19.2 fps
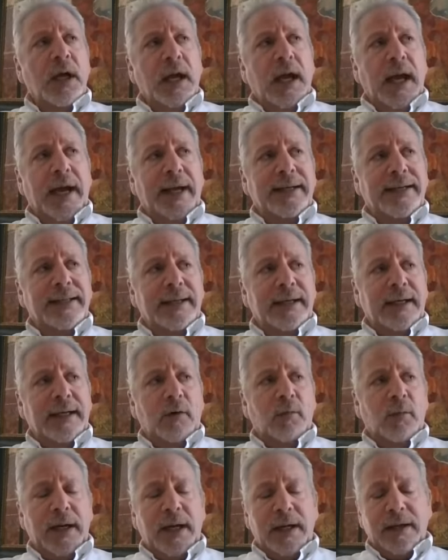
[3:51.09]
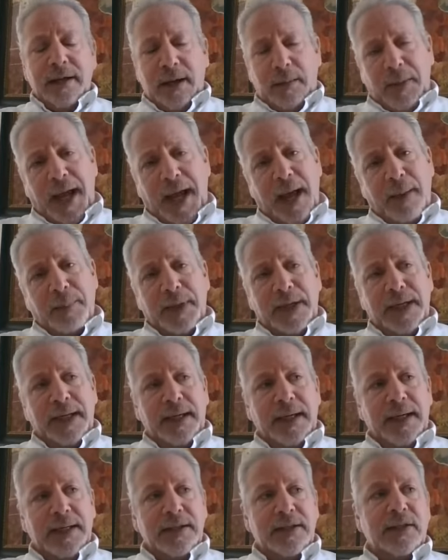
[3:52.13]
And uh, what ended up happening
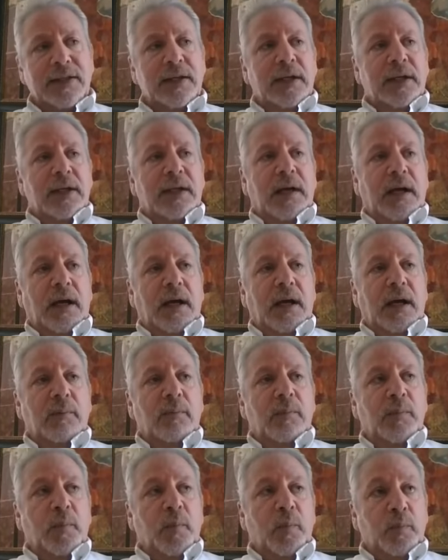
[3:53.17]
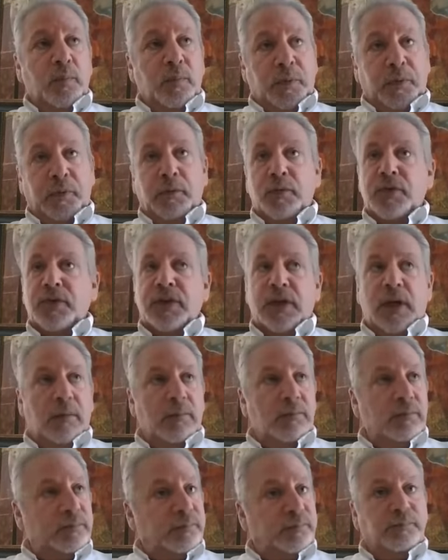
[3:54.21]
is um, through
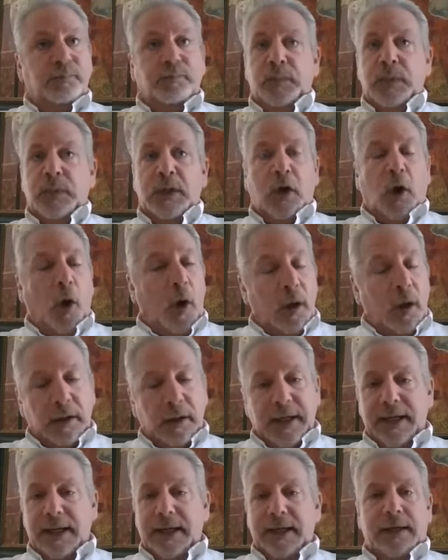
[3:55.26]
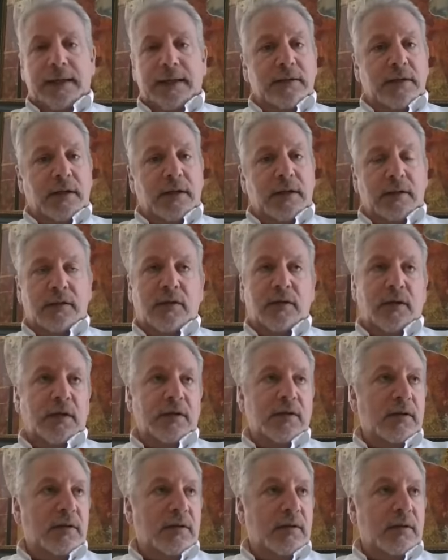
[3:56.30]
some calling and uh, to the